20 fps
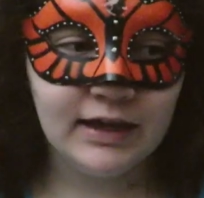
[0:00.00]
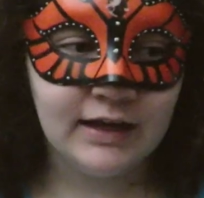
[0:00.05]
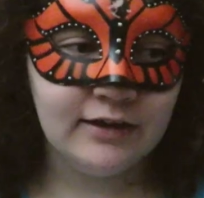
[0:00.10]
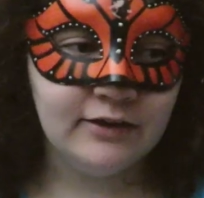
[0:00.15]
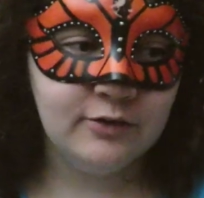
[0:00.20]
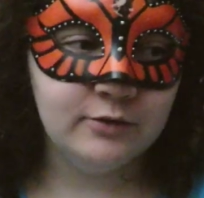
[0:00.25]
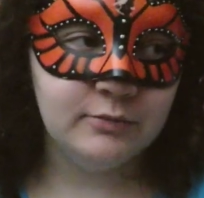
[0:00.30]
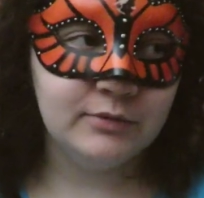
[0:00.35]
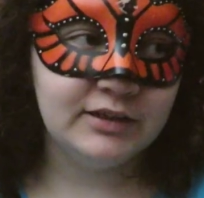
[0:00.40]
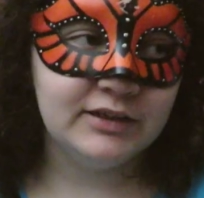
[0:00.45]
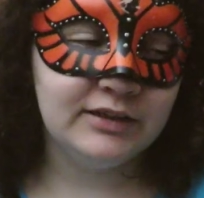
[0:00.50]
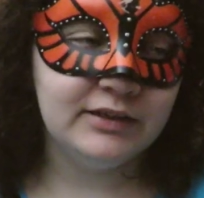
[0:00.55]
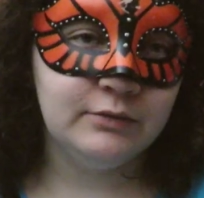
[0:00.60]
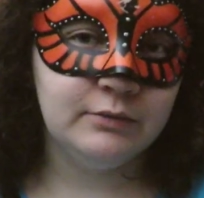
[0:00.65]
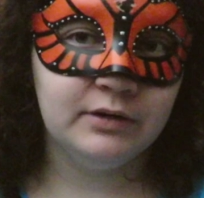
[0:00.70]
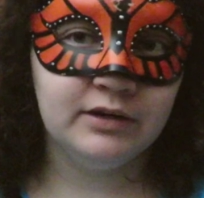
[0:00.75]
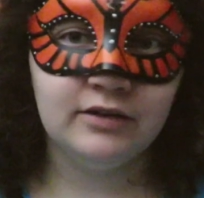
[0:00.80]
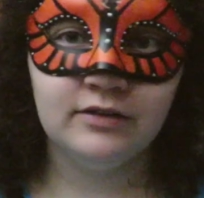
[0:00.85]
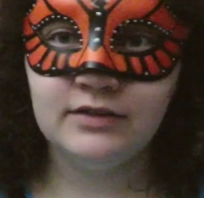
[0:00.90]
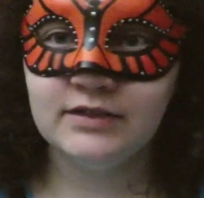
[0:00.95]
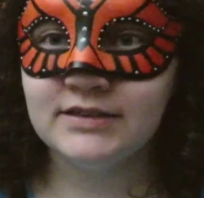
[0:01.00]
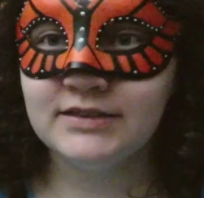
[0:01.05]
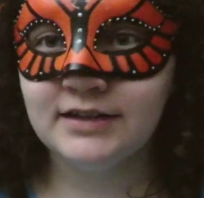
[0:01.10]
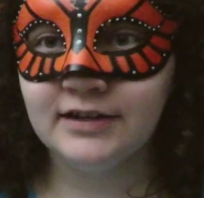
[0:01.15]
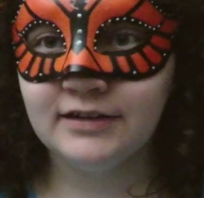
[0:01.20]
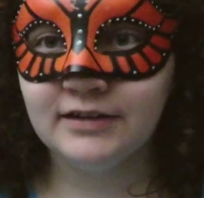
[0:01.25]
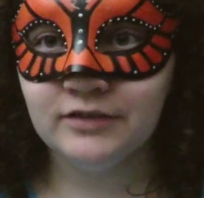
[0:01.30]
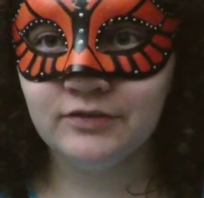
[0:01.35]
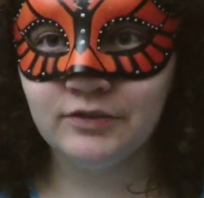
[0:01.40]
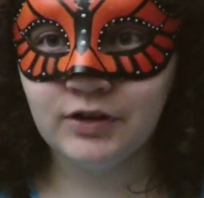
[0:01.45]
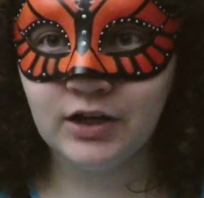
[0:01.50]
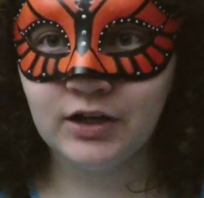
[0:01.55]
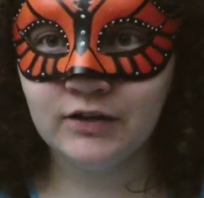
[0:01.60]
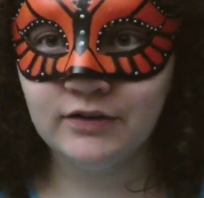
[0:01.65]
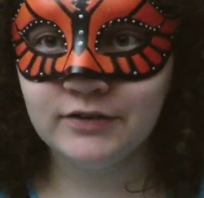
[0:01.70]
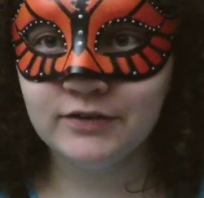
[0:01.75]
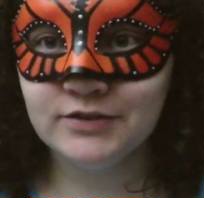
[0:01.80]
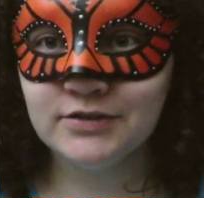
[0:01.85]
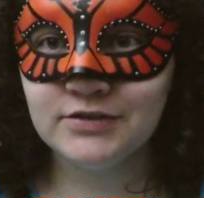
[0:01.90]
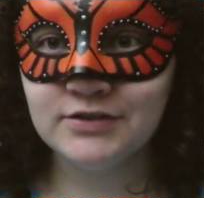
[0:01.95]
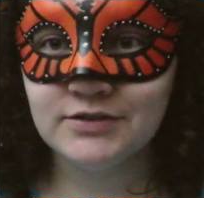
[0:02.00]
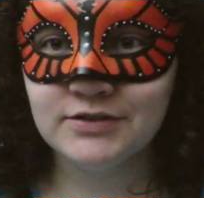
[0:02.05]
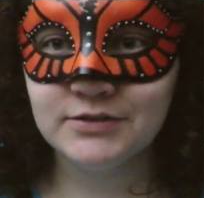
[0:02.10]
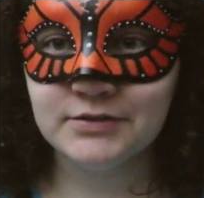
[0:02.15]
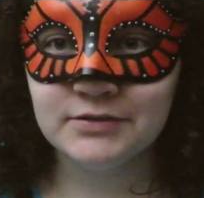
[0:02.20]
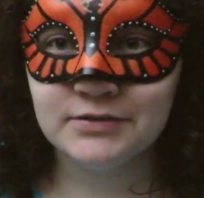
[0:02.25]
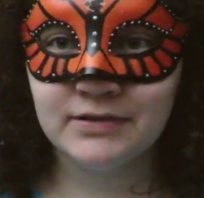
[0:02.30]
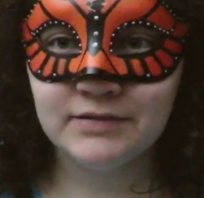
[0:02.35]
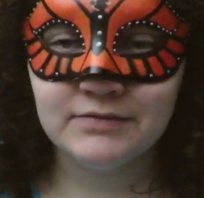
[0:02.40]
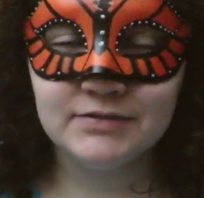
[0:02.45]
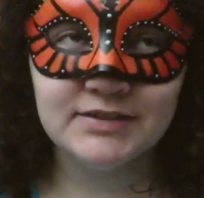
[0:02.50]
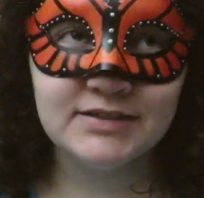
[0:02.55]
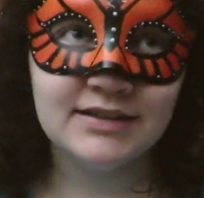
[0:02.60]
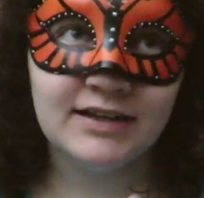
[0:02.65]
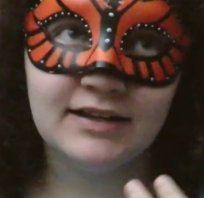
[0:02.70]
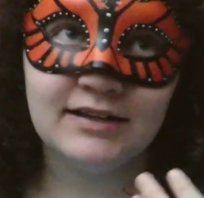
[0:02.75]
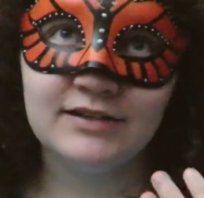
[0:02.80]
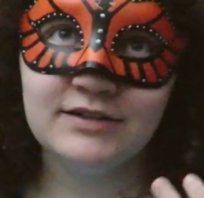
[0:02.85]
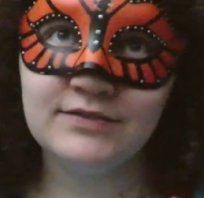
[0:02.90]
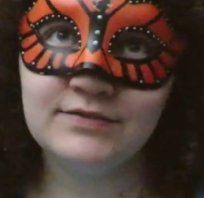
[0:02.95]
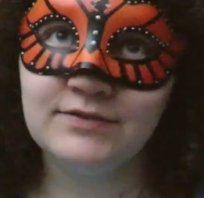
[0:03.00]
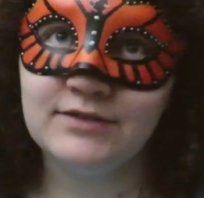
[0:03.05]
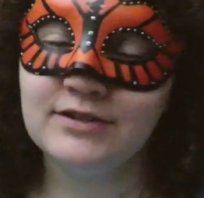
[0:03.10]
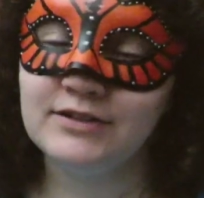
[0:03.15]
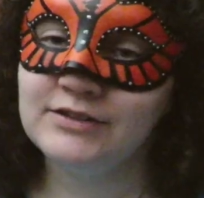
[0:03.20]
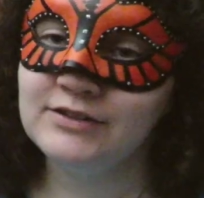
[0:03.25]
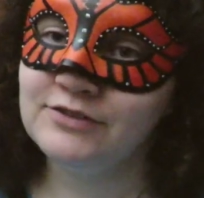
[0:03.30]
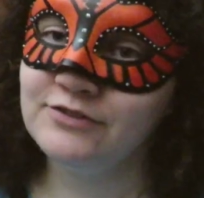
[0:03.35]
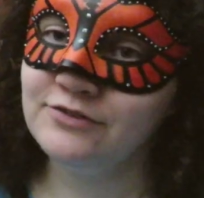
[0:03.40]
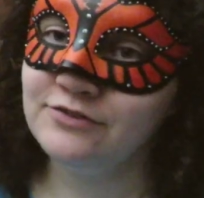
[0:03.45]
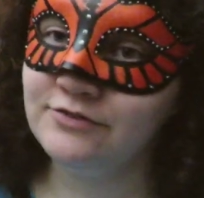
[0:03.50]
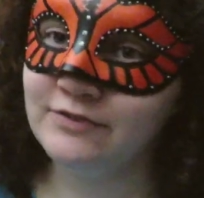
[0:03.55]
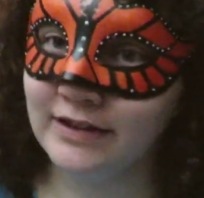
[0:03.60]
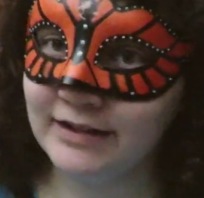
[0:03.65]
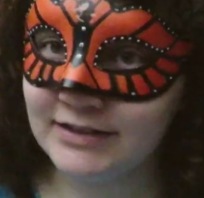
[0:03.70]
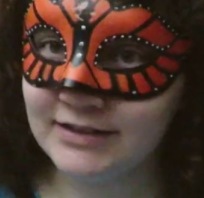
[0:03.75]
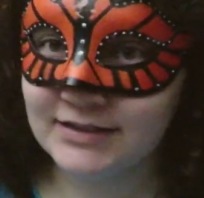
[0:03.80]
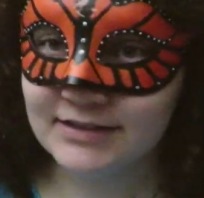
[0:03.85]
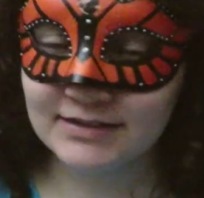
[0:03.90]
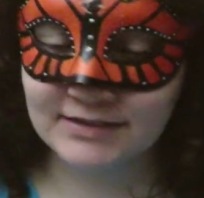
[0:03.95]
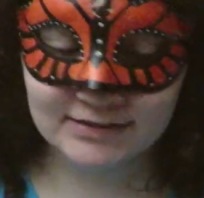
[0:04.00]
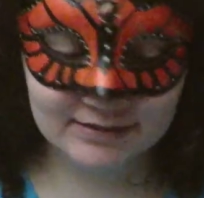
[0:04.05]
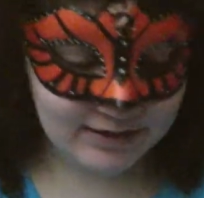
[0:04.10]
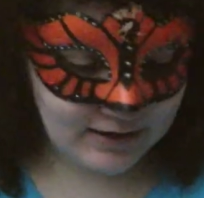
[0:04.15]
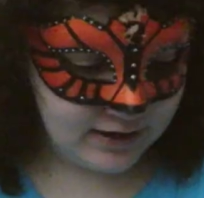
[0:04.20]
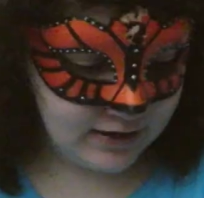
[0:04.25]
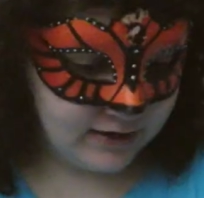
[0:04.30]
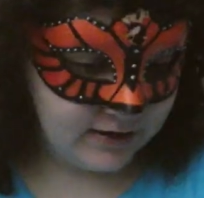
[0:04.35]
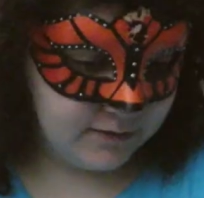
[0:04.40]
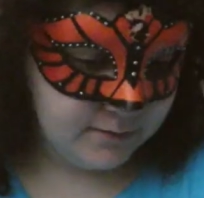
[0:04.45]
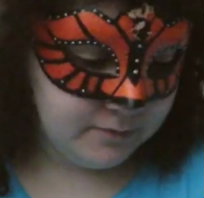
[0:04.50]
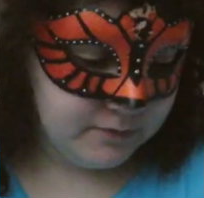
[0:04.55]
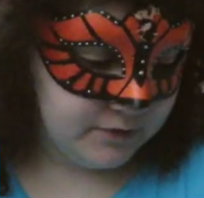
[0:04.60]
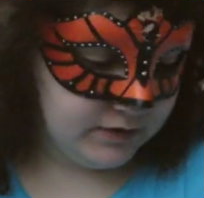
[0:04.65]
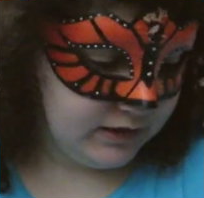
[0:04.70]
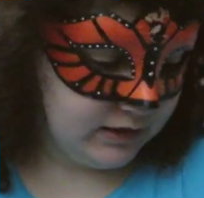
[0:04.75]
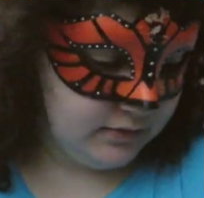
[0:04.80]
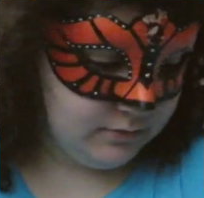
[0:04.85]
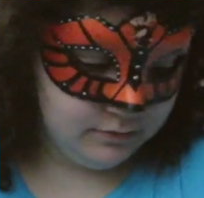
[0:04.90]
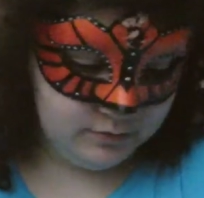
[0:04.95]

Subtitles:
I don't really wear these kind of colors, so I was kind of on the fence, but I